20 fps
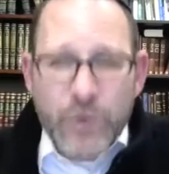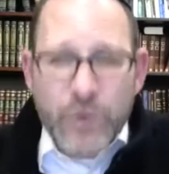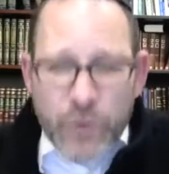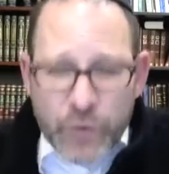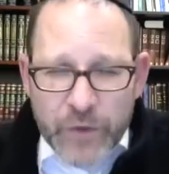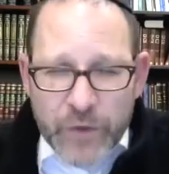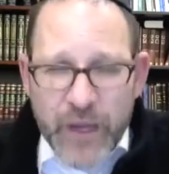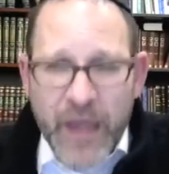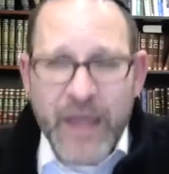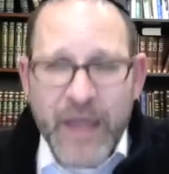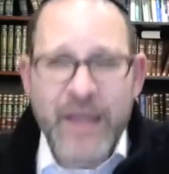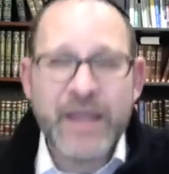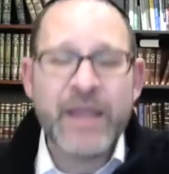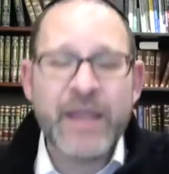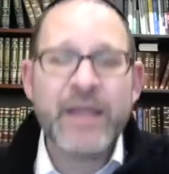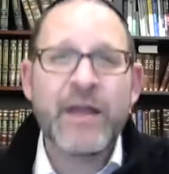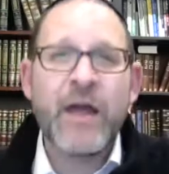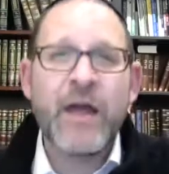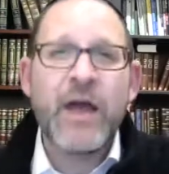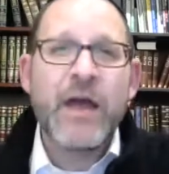
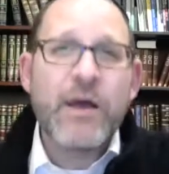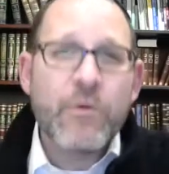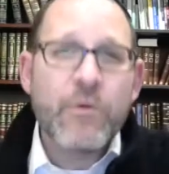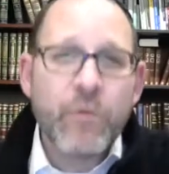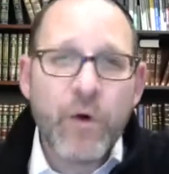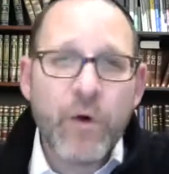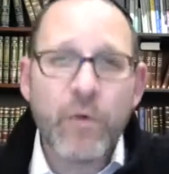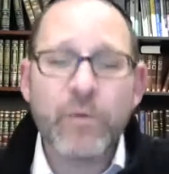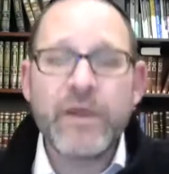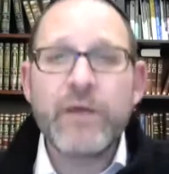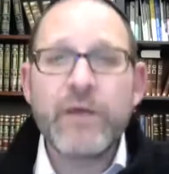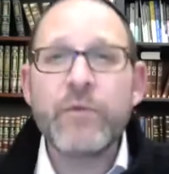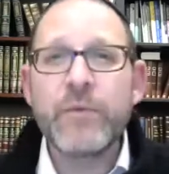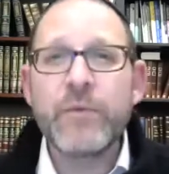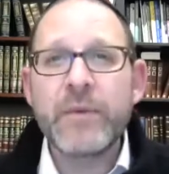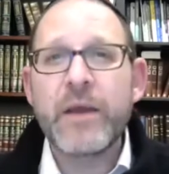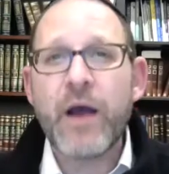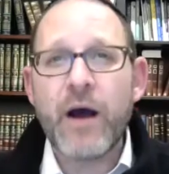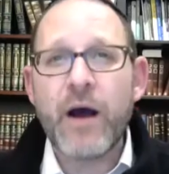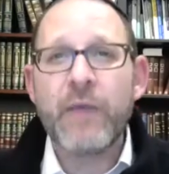creating what we
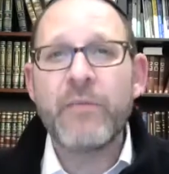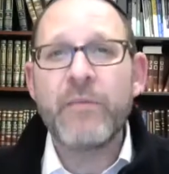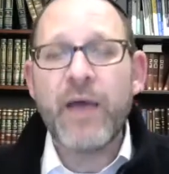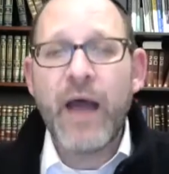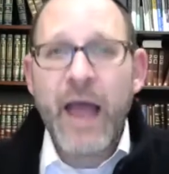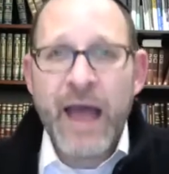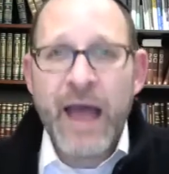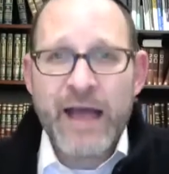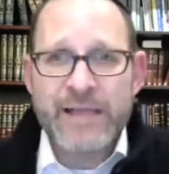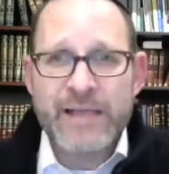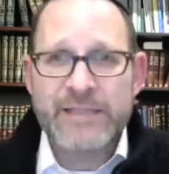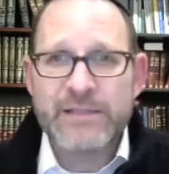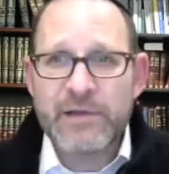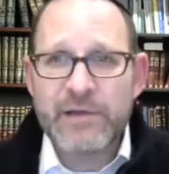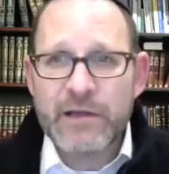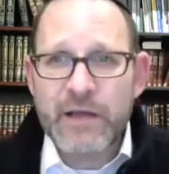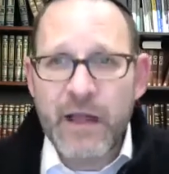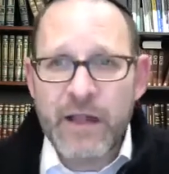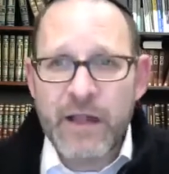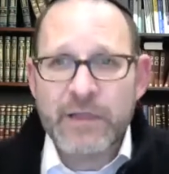become as
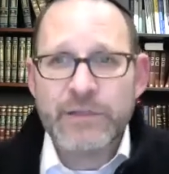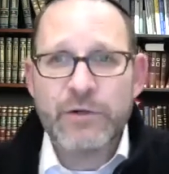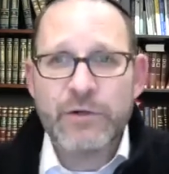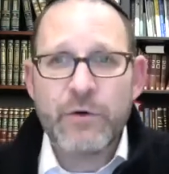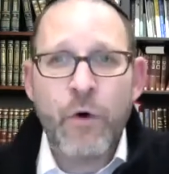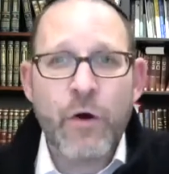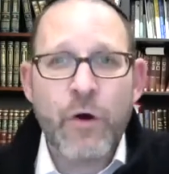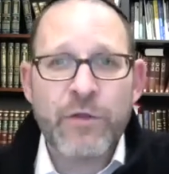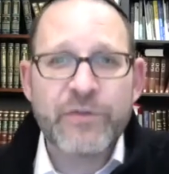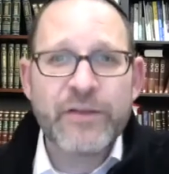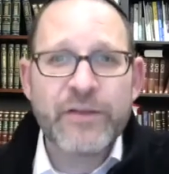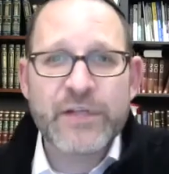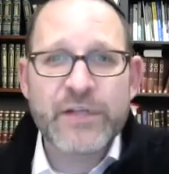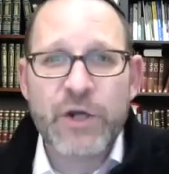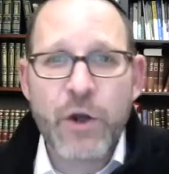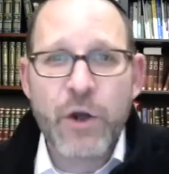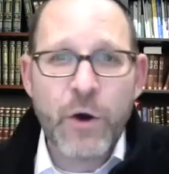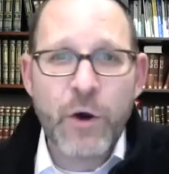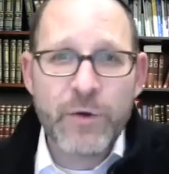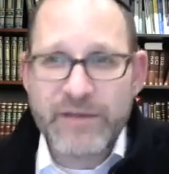Klal Yisrael, and all the things that
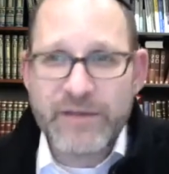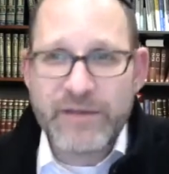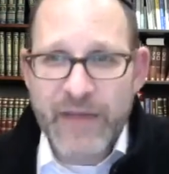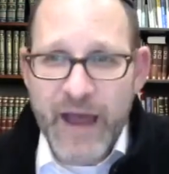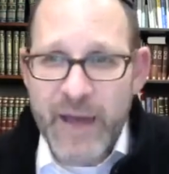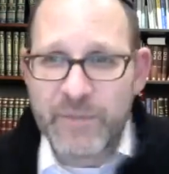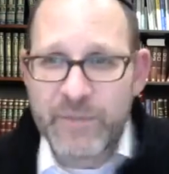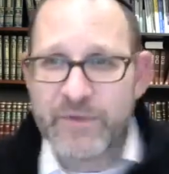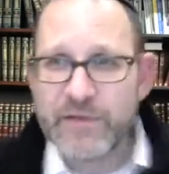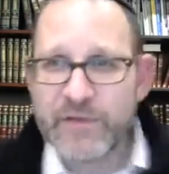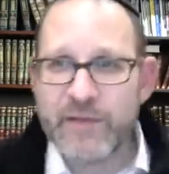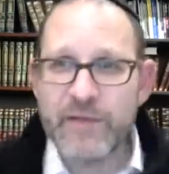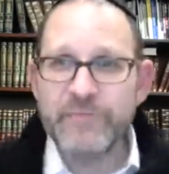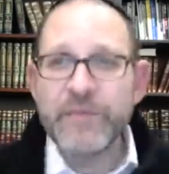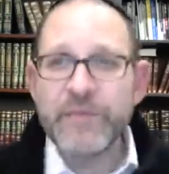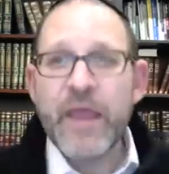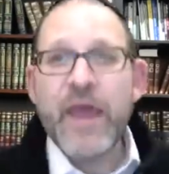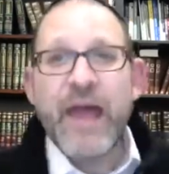are going to happen to them.